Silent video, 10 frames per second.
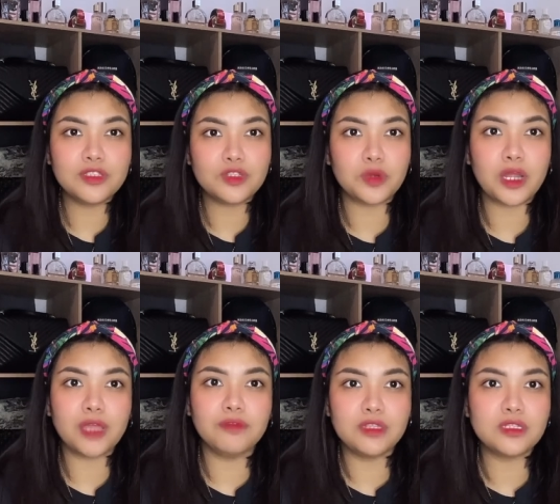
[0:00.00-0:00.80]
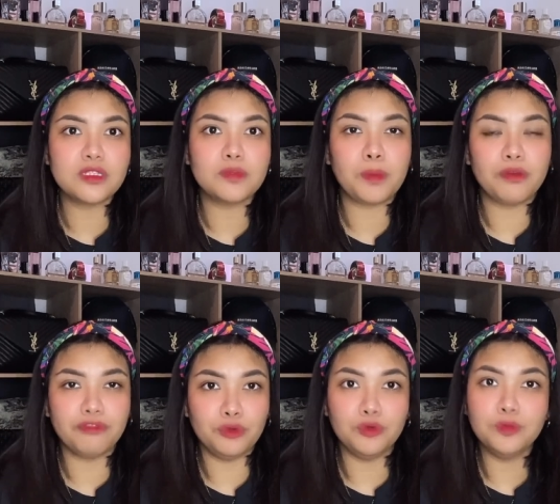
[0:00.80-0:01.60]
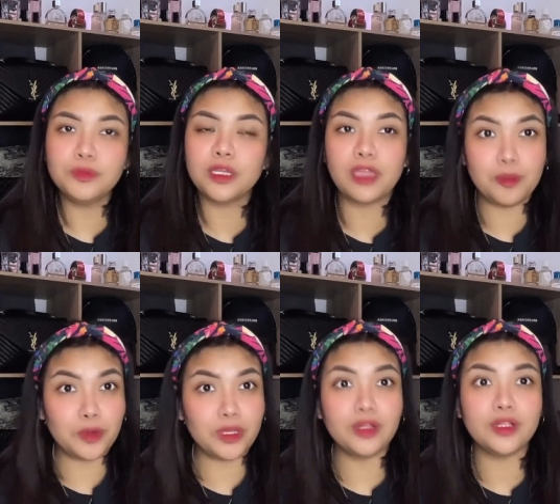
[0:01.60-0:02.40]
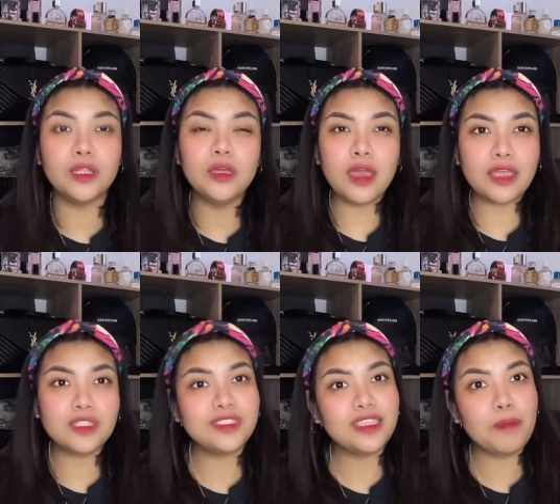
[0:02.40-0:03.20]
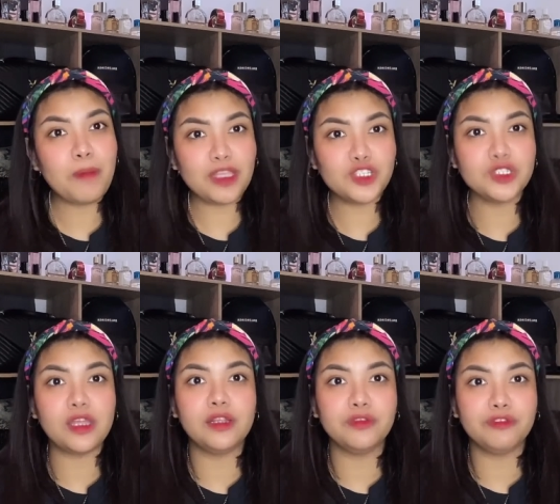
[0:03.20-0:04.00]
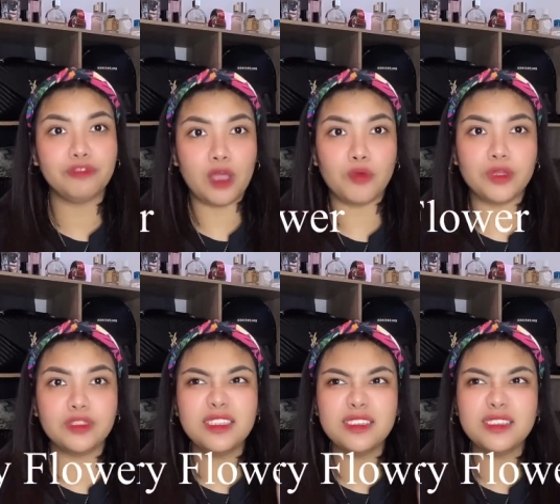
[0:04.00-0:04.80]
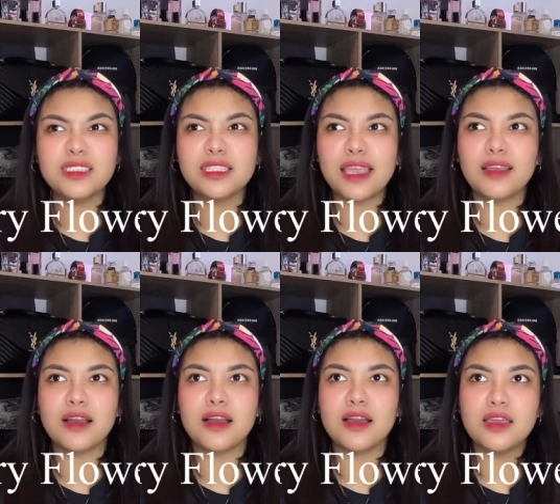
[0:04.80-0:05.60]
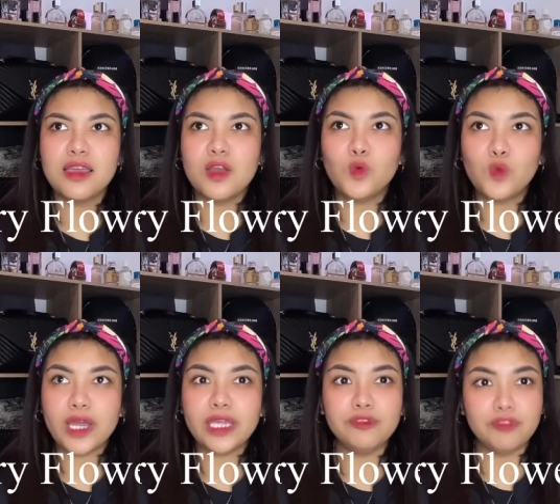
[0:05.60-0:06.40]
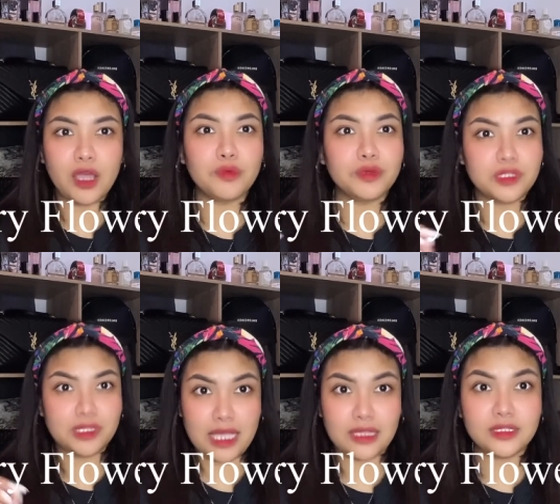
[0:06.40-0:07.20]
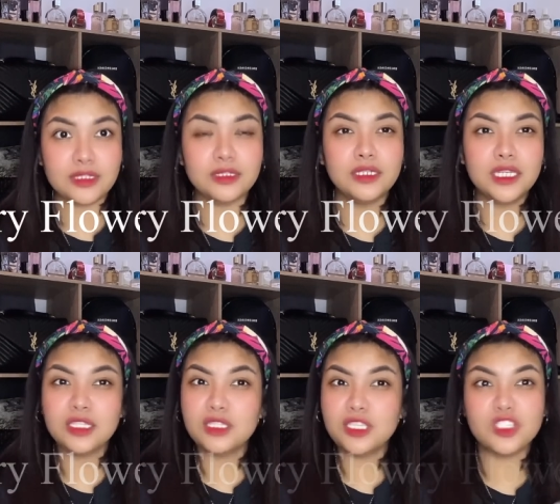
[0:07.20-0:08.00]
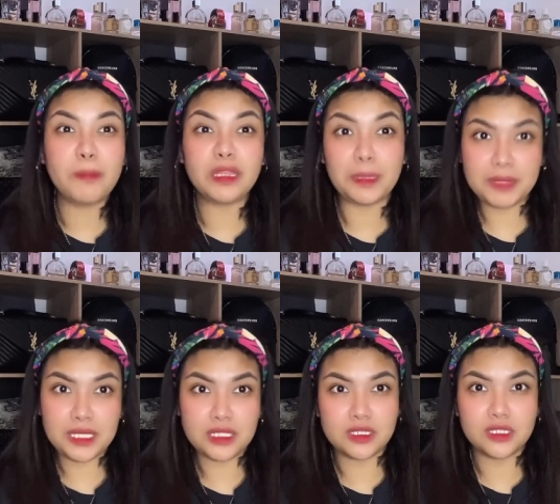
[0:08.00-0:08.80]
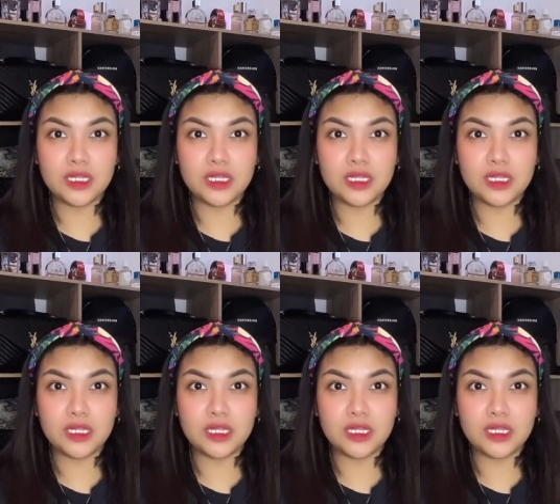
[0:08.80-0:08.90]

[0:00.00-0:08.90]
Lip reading: described this perfume, the Gabrielle, as the imaginary flower. This is like a white flower scent. Hindi siya matamis.